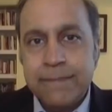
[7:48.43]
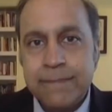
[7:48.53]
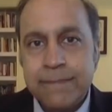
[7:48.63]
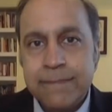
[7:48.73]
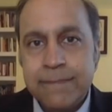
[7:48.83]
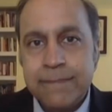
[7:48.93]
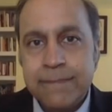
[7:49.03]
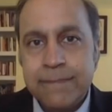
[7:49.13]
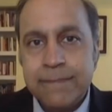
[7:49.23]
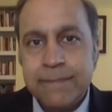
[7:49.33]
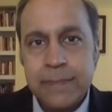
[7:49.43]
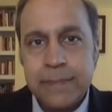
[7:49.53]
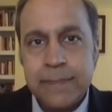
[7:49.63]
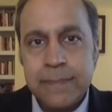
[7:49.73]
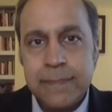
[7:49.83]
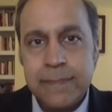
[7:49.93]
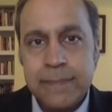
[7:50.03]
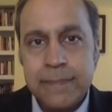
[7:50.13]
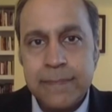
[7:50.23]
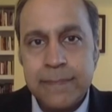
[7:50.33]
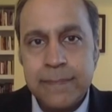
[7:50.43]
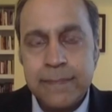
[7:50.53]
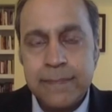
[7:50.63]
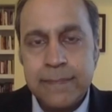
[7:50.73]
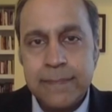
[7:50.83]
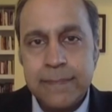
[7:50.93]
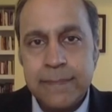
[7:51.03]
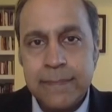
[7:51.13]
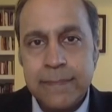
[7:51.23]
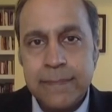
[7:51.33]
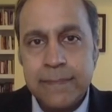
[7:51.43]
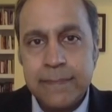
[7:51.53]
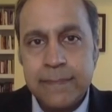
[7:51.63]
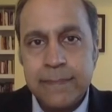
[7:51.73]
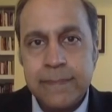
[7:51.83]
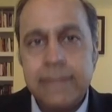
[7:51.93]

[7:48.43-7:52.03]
[no speech]